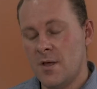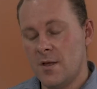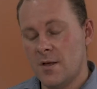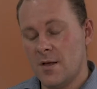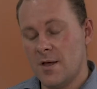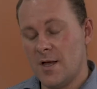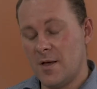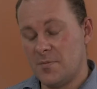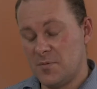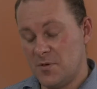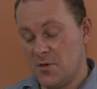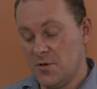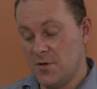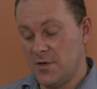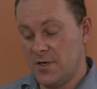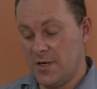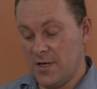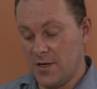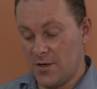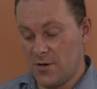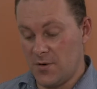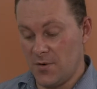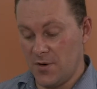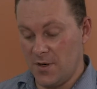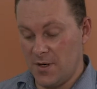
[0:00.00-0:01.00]
Absolutely
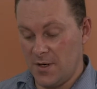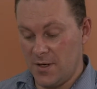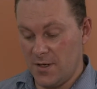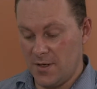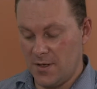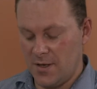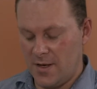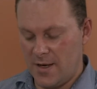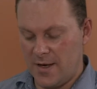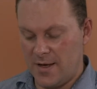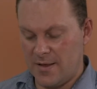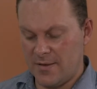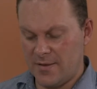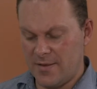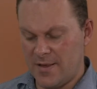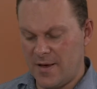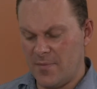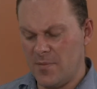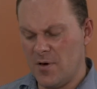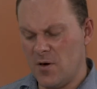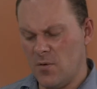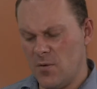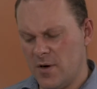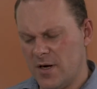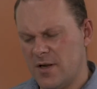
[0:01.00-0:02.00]
agree.
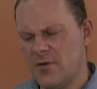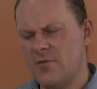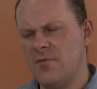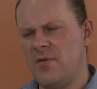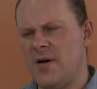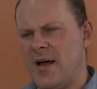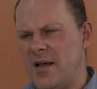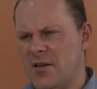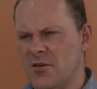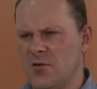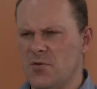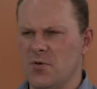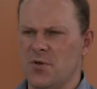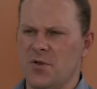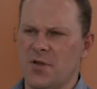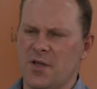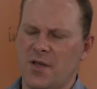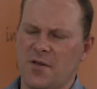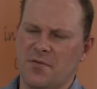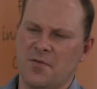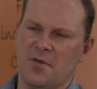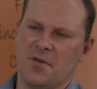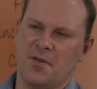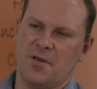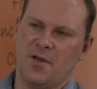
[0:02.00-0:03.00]
Zama, what advice would you
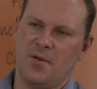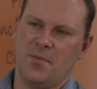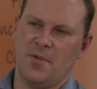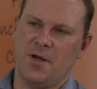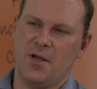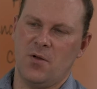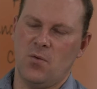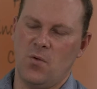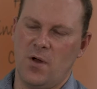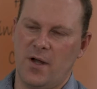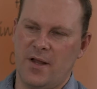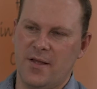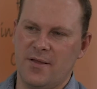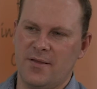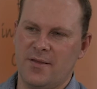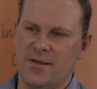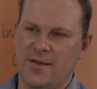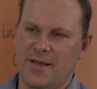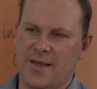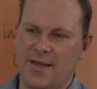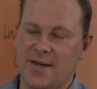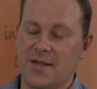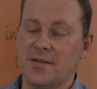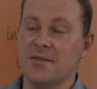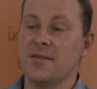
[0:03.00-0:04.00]
give to somebody wanting to
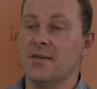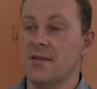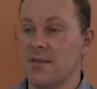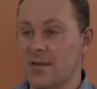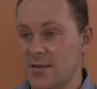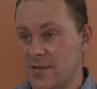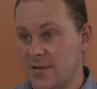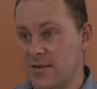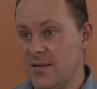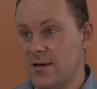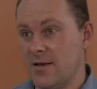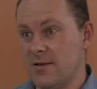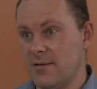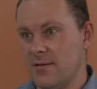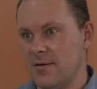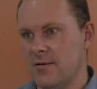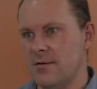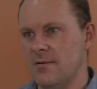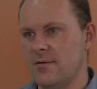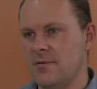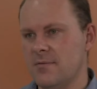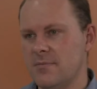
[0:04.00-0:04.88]
get into this sector?